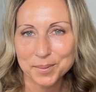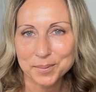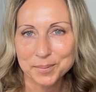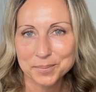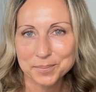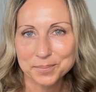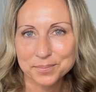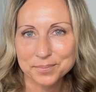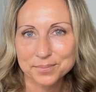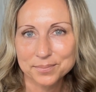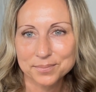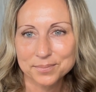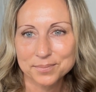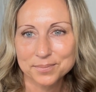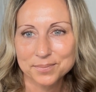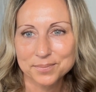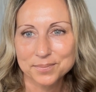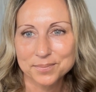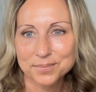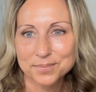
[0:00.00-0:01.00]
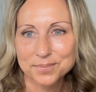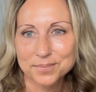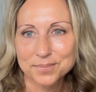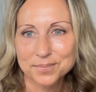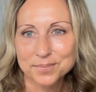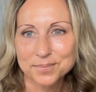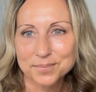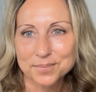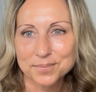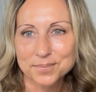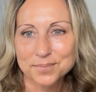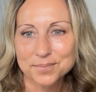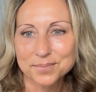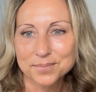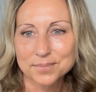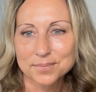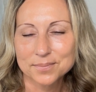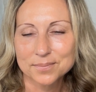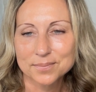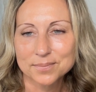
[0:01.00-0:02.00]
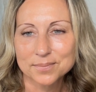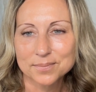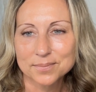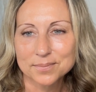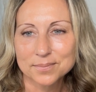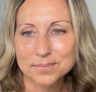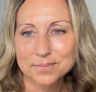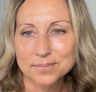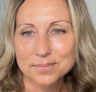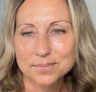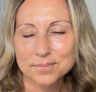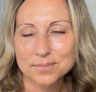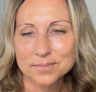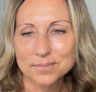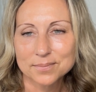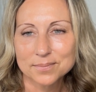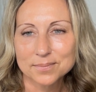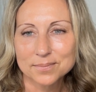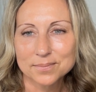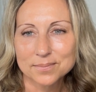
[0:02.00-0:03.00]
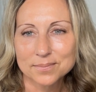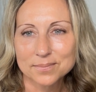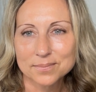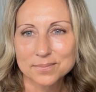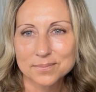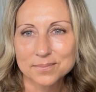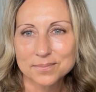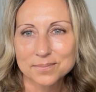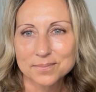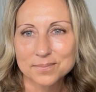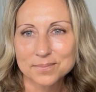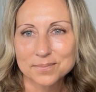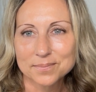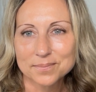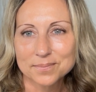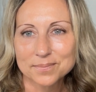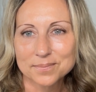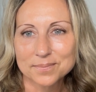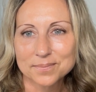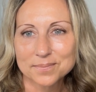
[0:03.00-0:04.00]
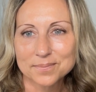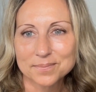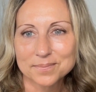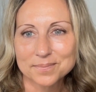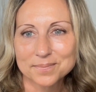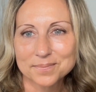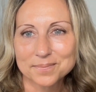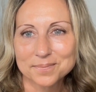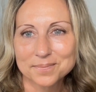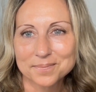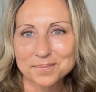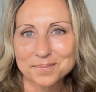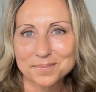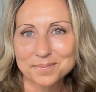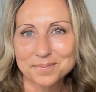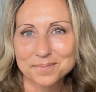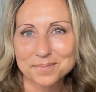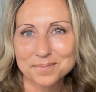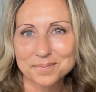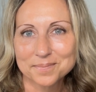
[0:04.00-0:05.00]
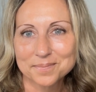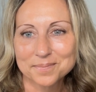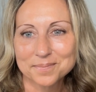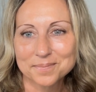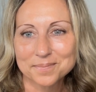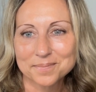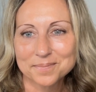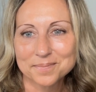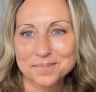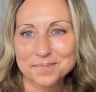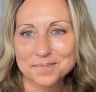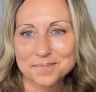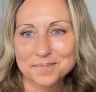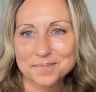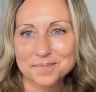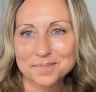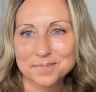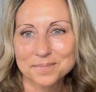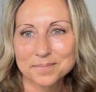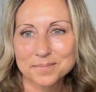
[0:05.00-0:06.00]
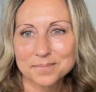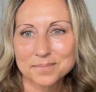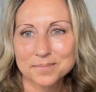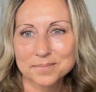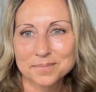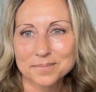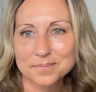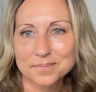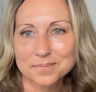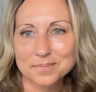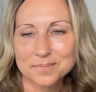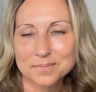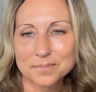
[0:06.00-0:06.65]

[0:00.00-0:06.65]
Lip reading: Nothing is said.